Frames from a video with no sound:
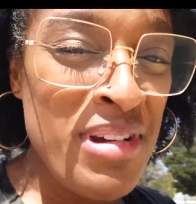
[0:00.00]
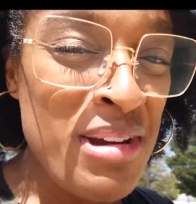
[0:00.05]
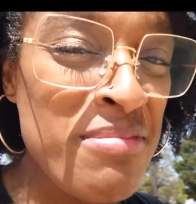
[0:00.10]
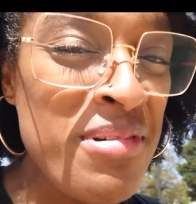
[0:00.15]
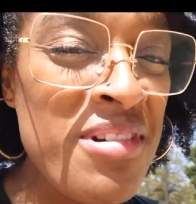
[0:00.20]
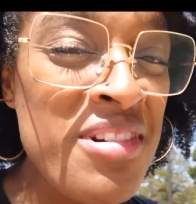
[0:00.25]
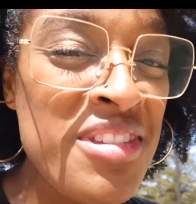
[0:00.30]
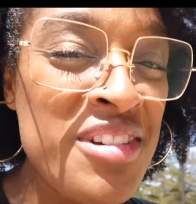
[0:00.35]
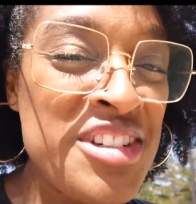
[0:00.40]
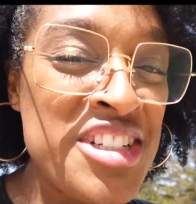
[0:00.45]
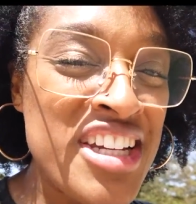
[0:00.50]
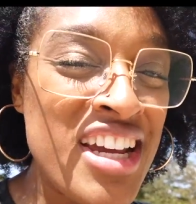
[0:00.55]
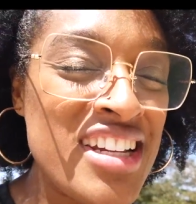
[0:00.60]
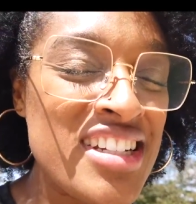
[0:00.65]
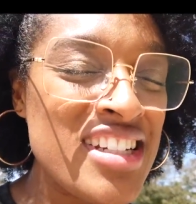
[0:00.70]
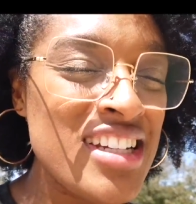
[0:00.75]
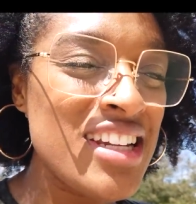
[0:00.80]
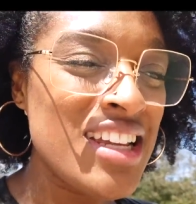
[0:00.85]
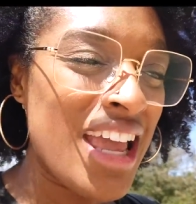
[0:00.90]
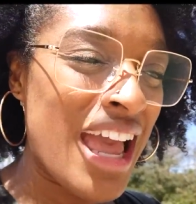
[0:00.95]
remember they're
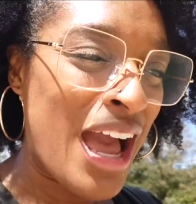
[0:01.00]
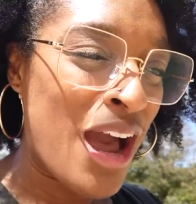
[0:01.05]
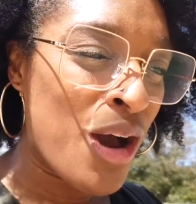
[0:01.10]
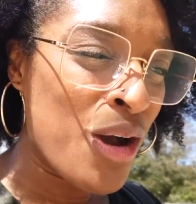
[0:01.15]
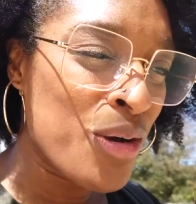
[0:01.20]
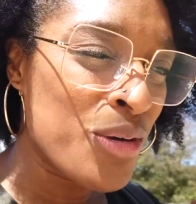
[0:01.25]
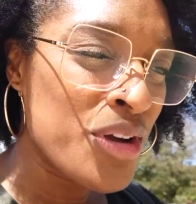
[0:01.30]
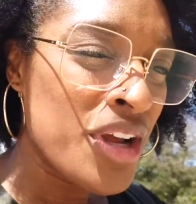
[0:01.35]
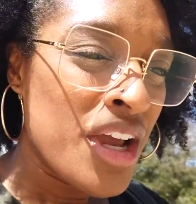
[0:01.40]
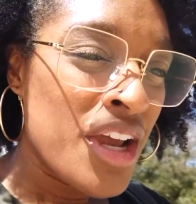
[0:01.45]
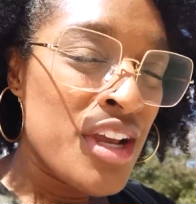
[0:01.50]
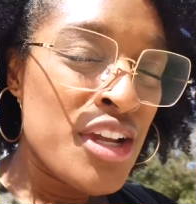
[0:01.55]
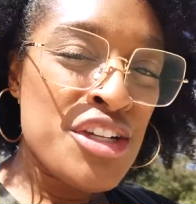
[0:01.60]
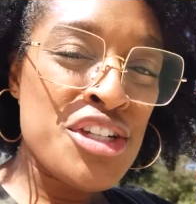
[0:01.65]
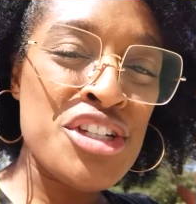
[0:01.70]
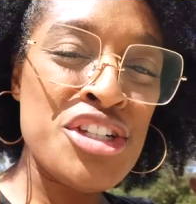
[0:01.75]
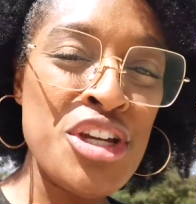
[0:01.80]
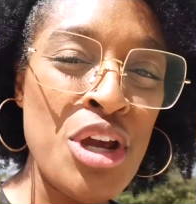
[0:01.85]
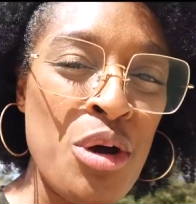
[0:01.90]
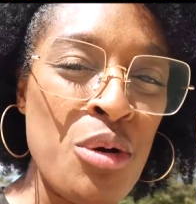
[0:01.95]
judging how
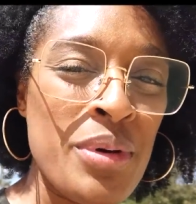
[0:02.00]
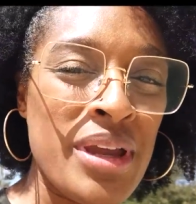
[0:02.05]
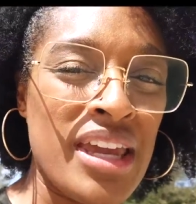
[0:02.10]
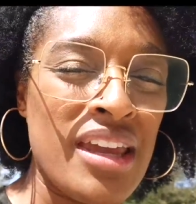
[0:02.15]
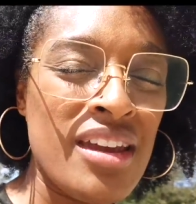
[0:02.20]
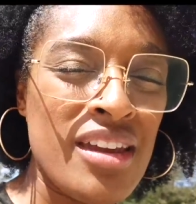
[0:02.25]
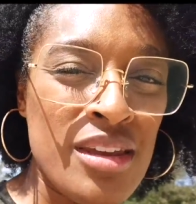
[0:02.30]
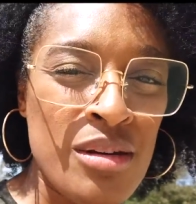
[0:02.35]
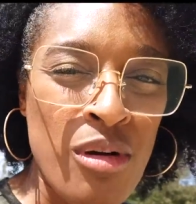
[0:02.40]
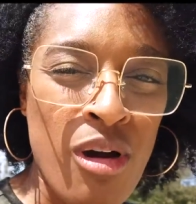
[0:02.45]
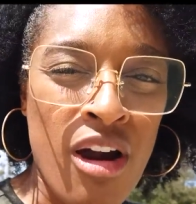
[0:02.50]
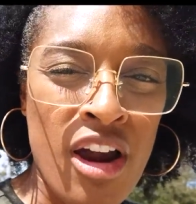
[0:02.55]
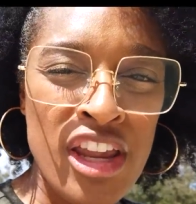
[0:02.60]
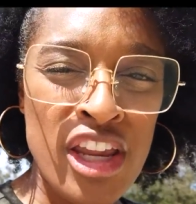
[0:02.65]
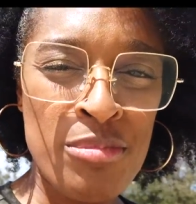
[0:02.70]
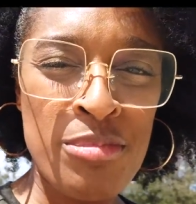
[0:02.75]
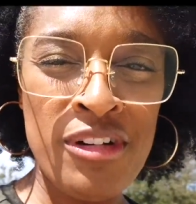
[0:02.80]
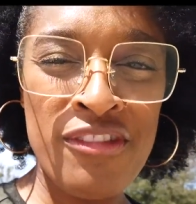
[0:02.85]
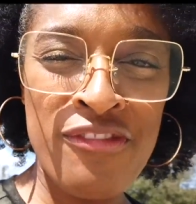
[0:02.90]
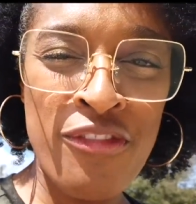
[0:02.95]
showy you are,
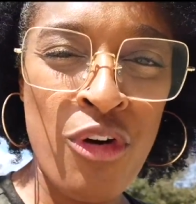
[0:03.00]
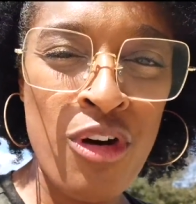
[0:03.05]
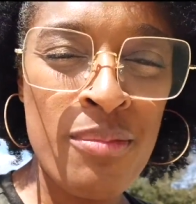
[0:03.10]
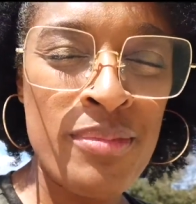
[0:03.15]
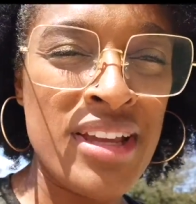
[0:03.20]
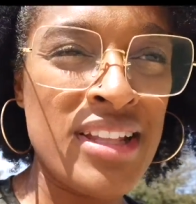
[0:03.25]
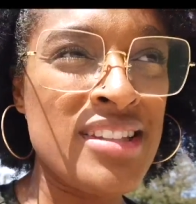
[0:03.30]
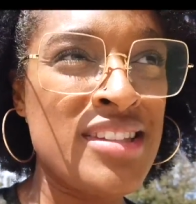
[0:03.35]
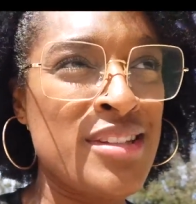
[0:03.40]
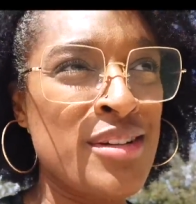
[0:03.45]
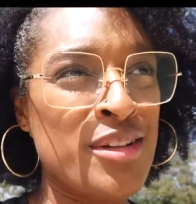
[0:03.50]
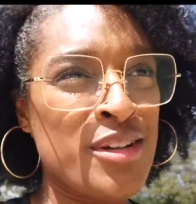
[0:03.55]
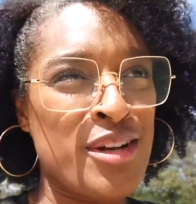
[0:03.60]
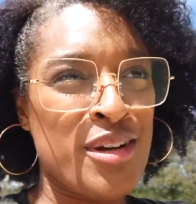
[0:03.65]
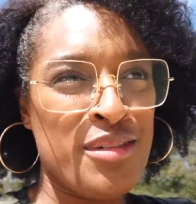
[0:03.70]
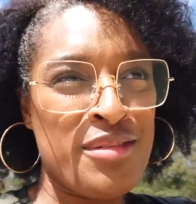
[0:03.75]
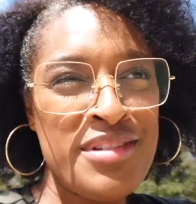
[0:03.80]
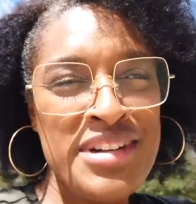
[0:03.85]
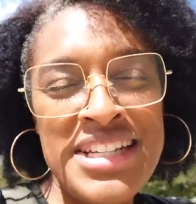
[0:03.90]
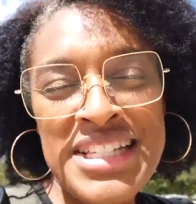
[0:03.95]
your performance, your
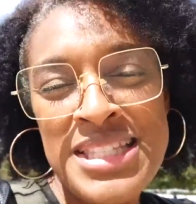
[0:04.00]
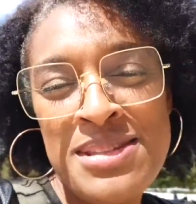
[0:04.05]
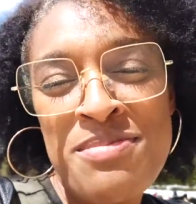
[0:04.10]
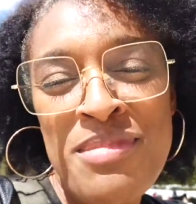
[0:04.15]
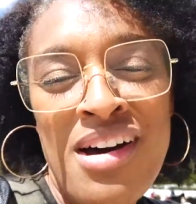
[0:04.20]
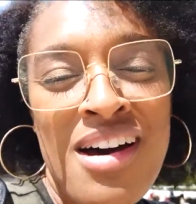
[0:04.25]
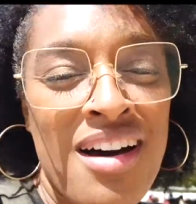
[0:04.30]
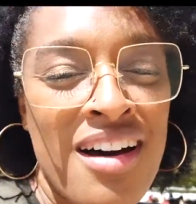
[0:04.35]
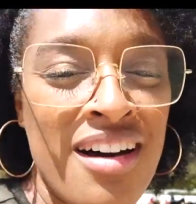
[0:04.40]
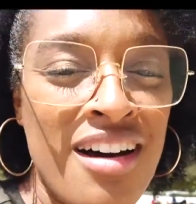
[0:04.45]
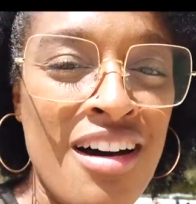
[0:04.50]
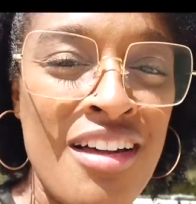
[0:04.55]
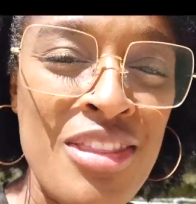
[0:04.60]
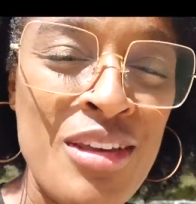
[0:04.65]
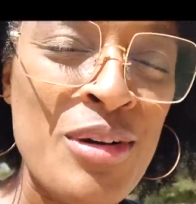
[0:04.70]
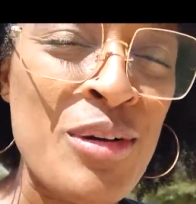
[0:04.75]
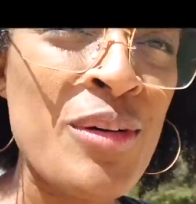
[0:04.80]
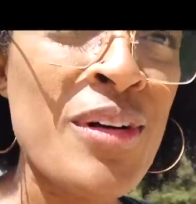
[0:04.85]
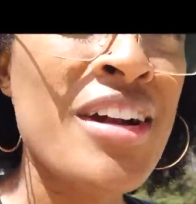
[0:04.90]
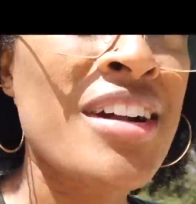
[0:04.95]
charisma on
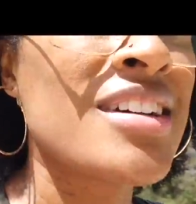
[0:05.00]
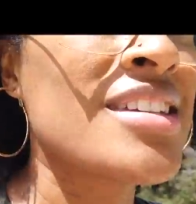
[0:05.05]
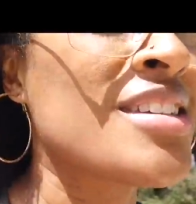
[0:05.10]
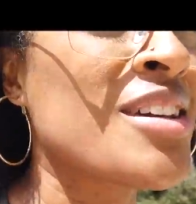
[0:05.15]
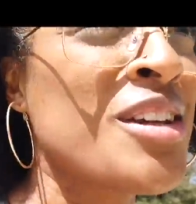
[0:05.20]
the horse.